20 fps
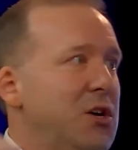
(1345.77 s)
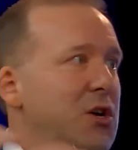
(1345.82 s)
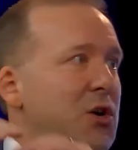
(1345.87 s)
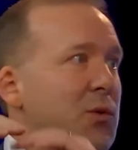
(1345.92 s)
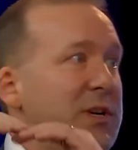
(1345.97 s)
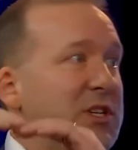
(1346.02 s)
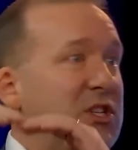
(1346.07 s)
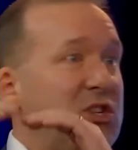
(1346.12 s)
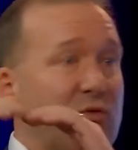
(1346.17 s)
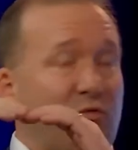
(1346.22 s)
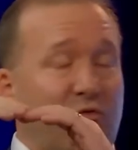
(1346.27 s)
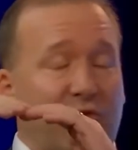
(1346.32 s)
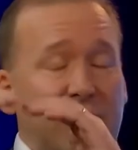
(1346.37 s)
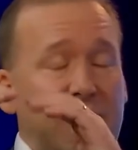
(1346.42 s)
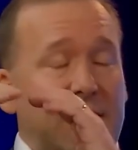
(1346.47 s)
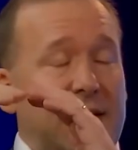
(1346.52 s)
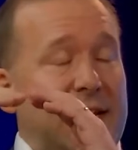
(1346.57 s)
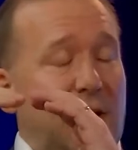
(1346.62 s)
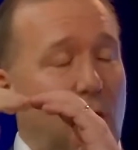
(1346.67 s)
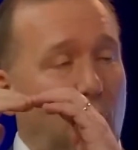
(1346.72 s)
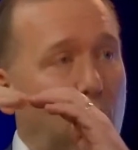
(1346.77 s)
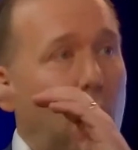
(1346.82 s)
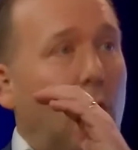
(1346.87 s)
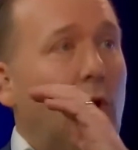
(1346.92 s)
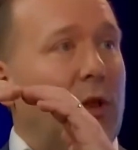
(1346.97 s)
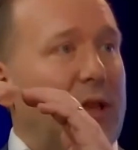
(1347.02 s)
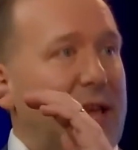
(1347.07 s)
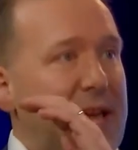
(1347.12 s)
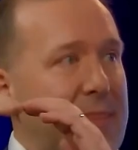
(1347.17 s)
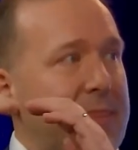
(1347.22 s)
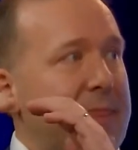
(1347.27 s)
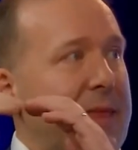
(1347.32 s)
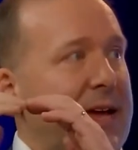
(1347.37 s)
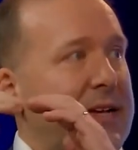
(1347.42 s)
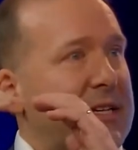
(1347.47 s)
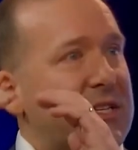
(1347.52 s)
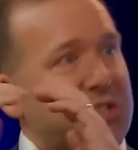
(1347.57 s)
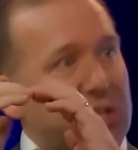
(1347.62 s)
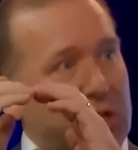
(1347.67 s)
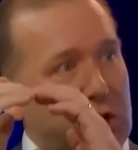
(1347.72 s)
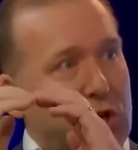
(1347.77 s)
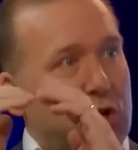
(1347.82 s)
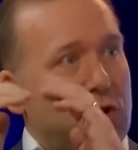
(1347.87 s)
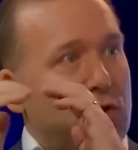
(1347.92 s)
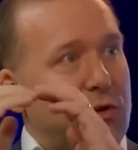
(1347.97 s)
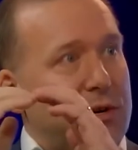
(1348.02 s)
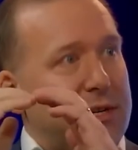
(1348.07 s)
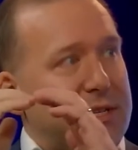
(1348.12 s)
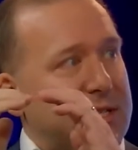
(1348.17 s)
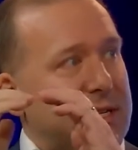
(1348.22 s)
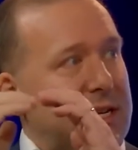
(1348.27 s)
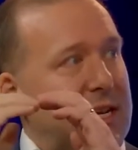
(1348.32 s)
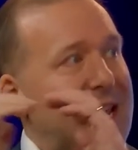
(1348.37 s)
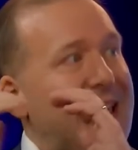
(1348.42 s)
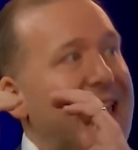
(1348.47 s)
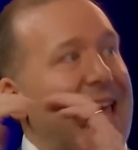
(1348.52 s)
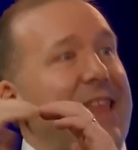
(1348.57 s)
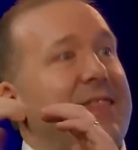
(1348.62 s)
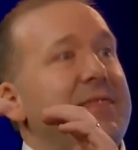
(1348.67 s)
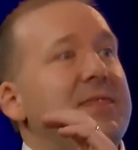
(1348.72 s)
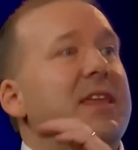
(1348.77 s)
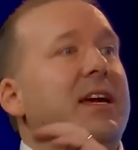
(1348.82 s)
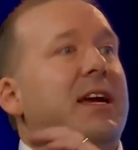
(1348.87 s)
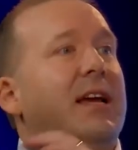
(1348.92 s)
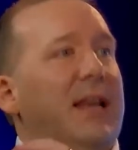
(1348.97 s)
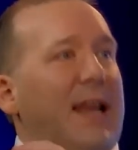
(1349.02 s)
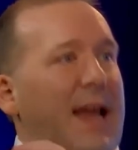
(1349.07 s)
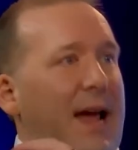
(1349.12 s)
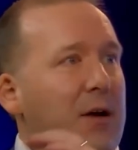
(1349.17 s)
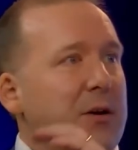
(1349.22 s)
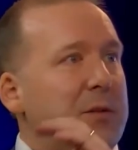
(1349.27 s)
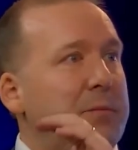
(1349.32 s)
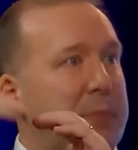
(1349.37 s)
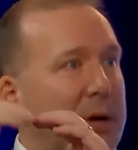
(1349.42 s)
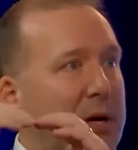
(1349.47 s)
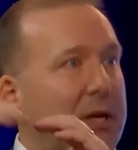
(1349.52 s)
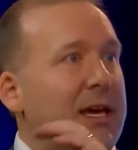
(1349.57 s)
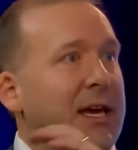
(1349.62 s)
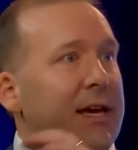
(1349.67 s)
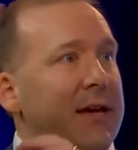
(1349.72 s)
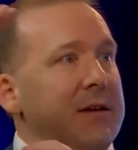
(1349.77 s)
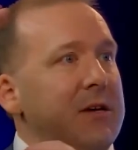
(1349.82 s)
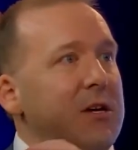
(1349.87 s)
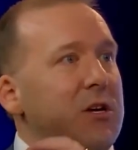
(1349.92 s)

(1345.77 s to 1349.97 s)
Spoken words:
which are really all in that security in the cloud bucket,